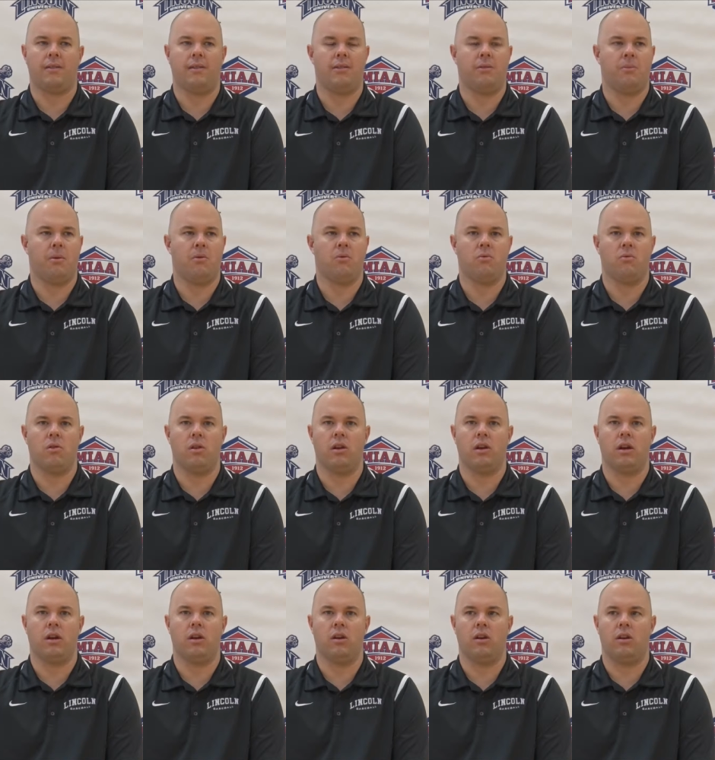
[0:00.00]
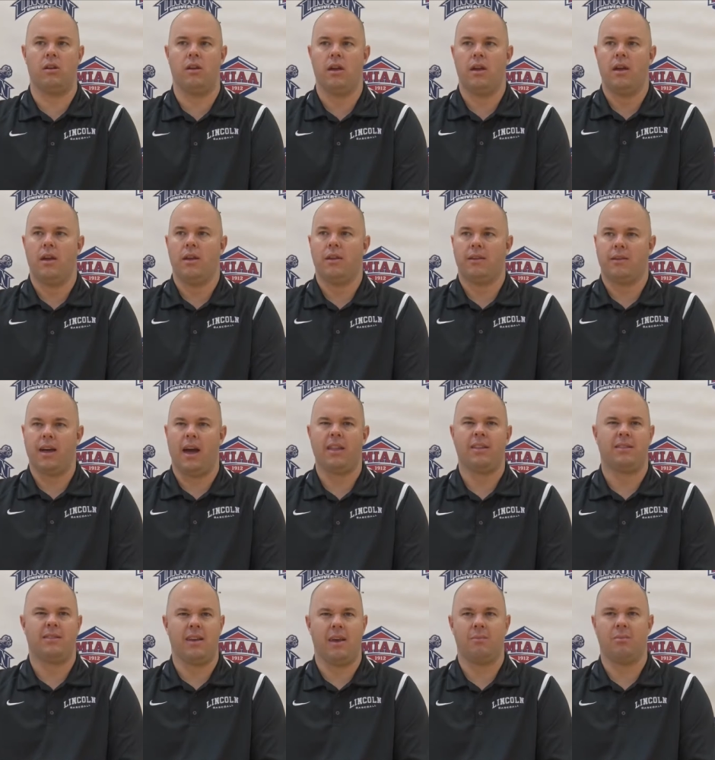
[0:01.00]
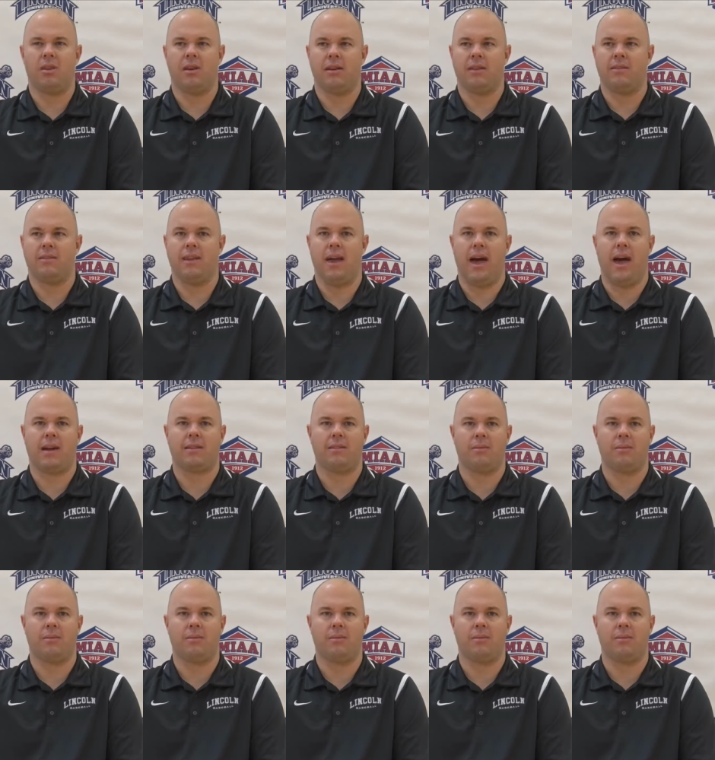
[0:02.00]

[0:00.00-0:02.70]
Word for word: he's been really good. Kind of same thing as Zach.